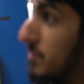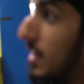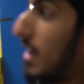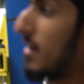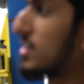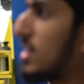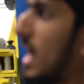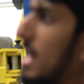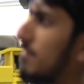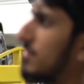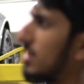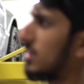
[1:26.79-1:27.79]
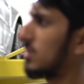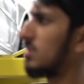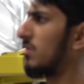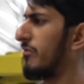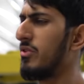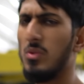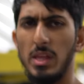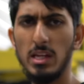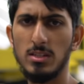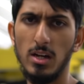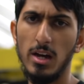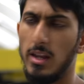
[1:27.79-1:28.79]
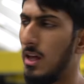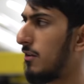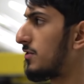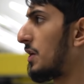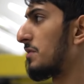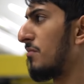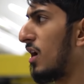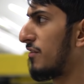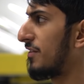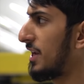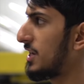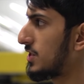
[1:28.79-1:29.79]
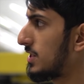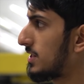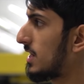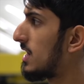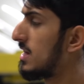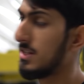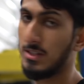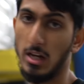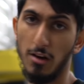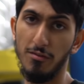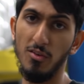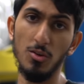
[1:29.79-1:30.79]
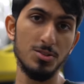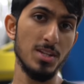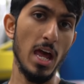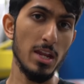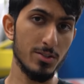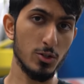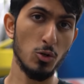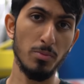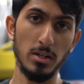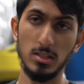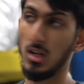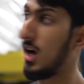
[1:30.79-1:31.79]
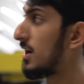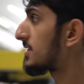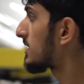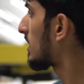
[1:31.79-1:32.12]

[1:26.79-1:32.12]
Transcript: They actually have done a few things on it as far as modifications. It's got a full status group exhaust.